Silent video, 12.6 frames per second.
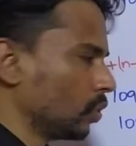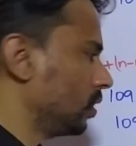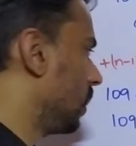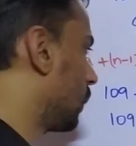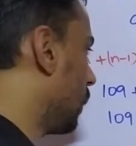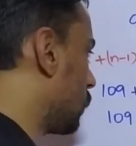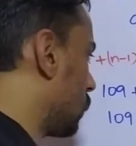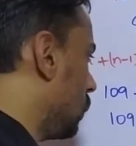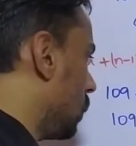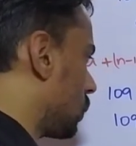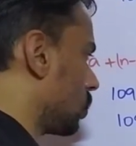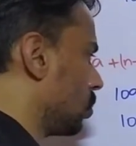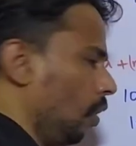So in that case,
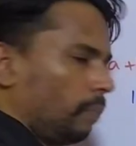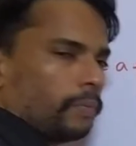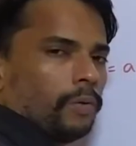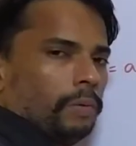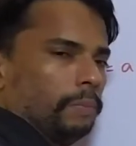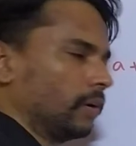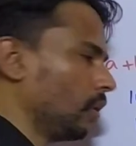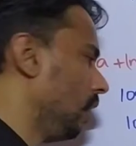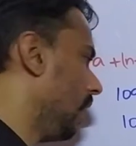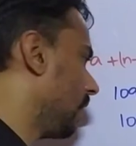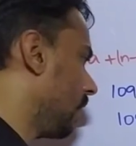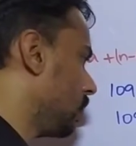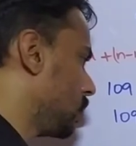there's no problem at all.
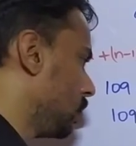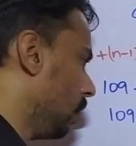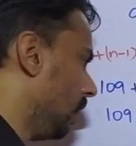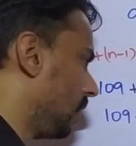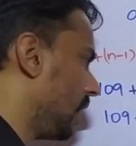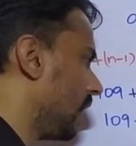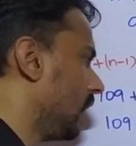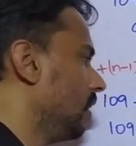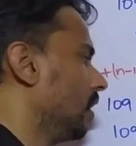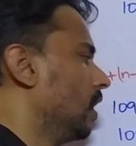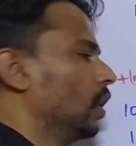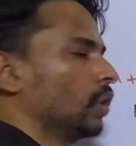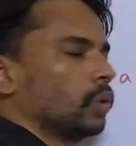I can sure take
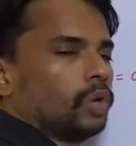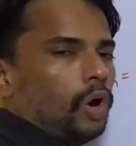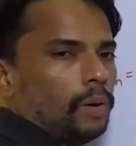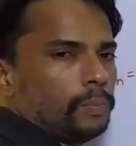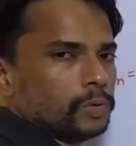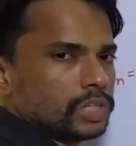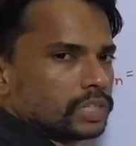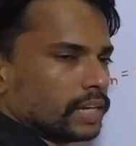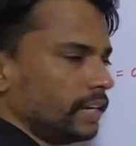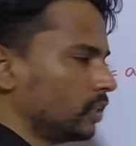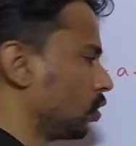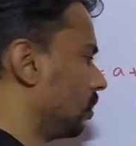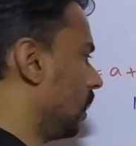it to the opposite
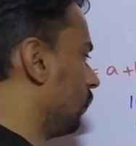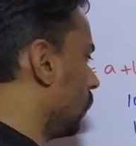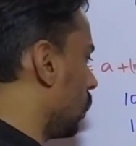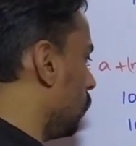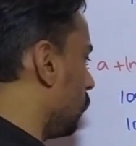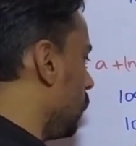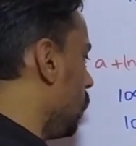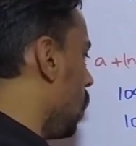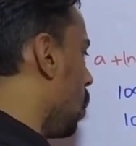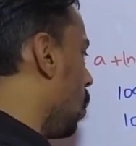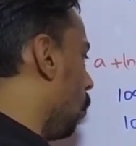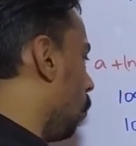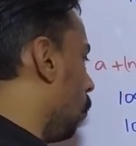side. So that will give me
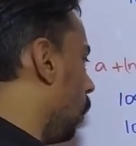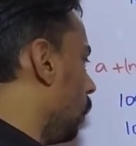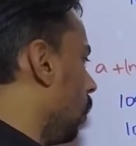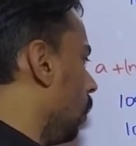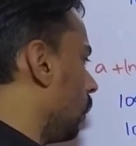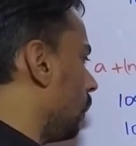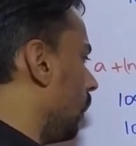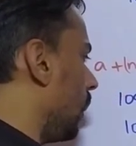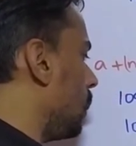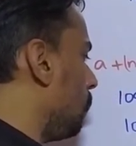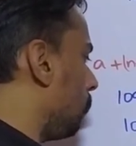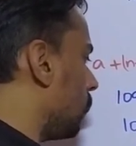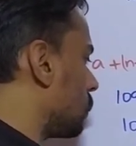
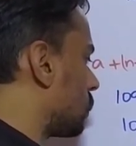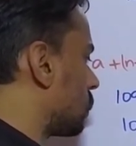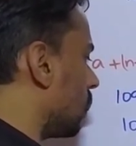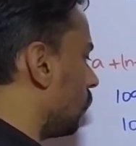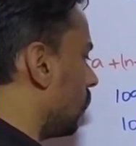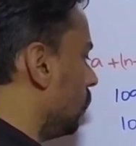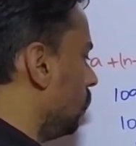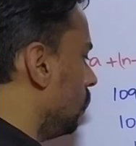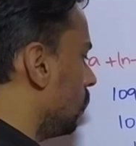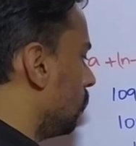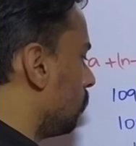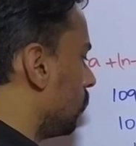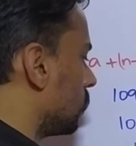109 plus 7